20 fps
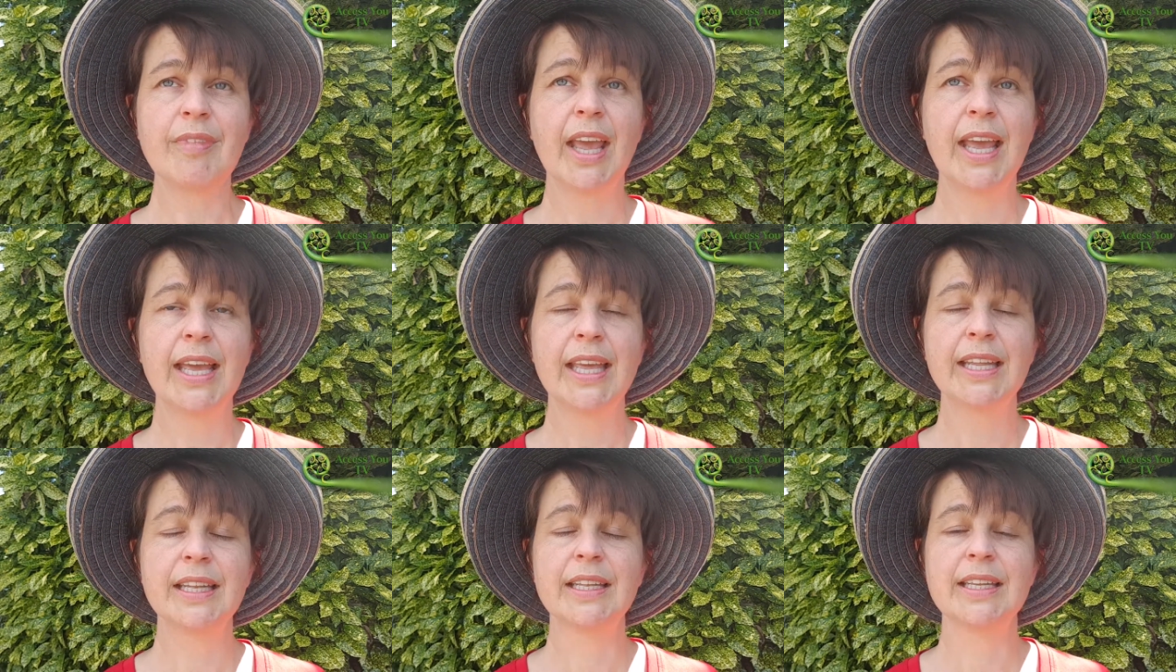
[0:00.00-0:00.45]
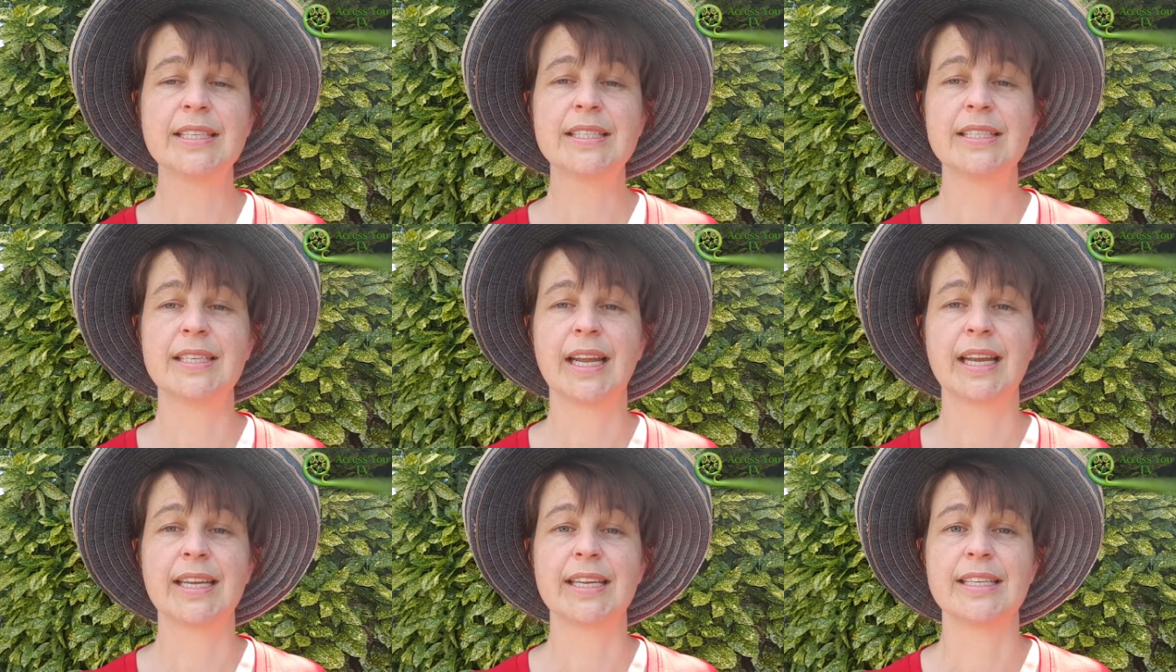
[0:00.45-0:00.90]
in the
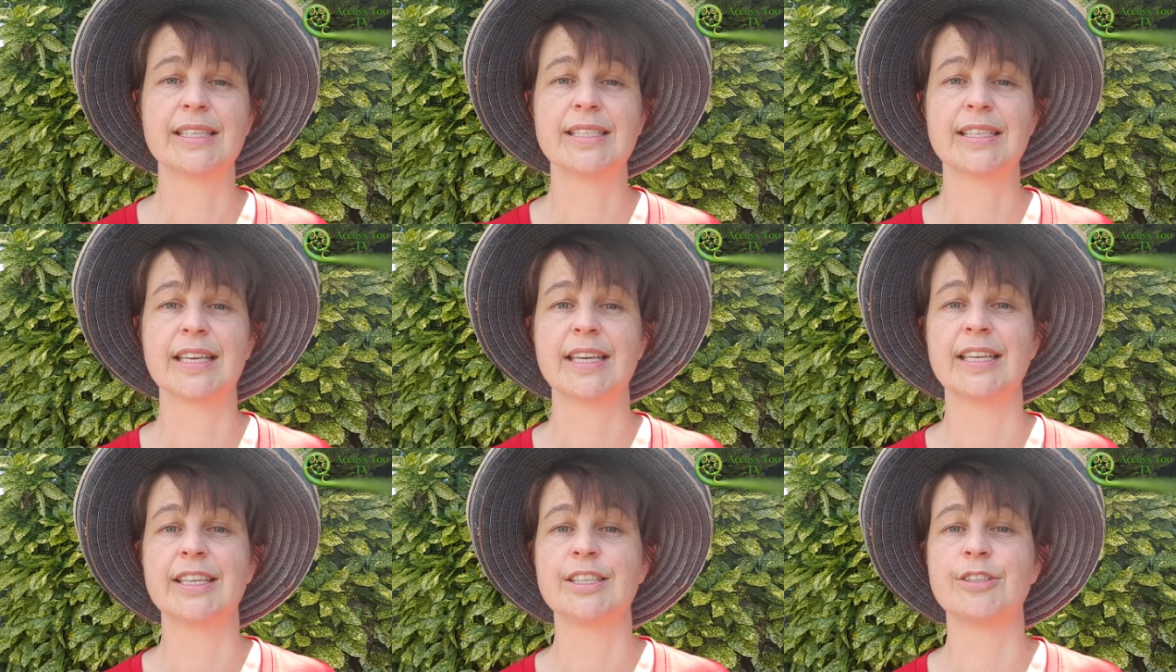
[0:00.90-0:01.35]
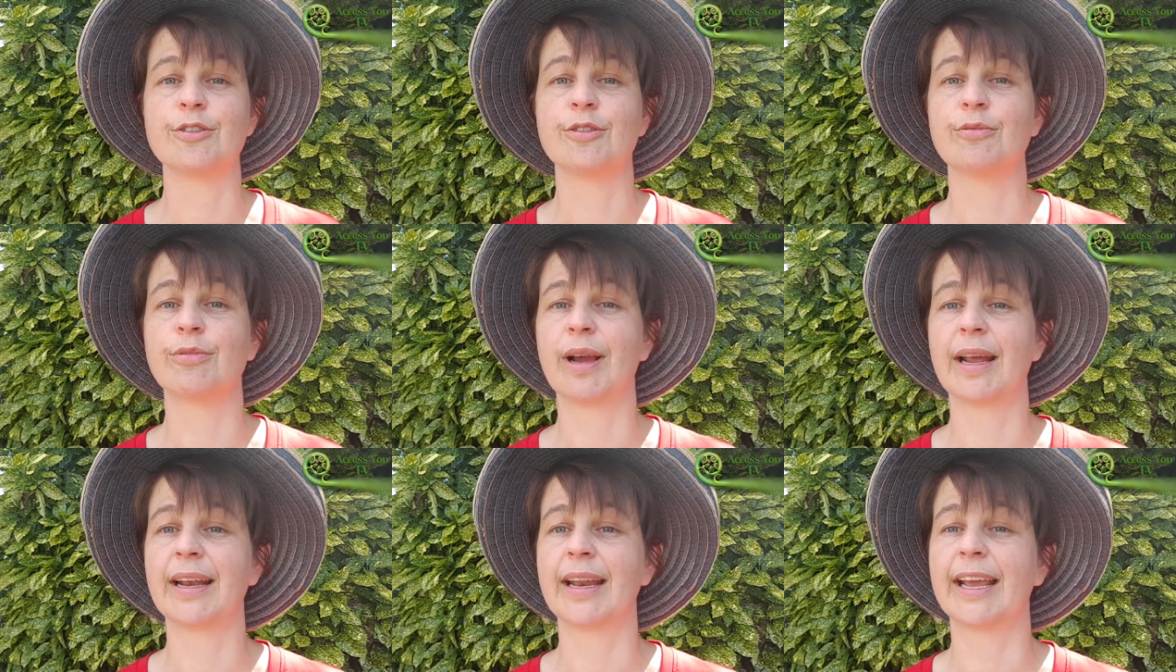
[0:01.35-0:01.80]
States is
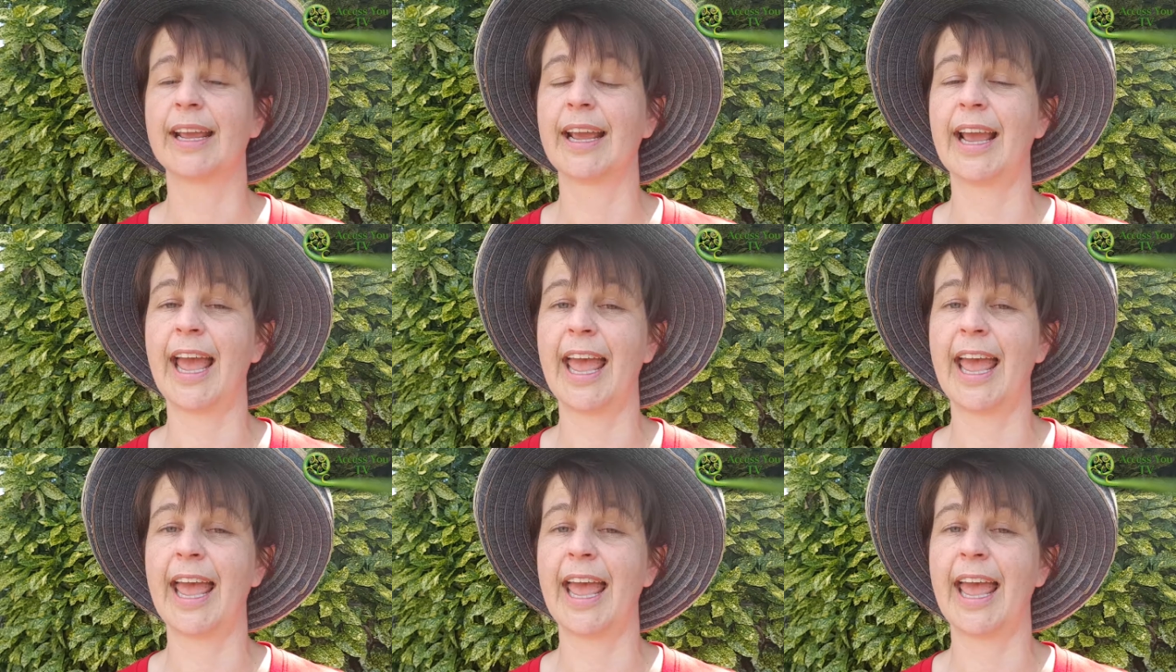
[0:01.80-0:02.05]
running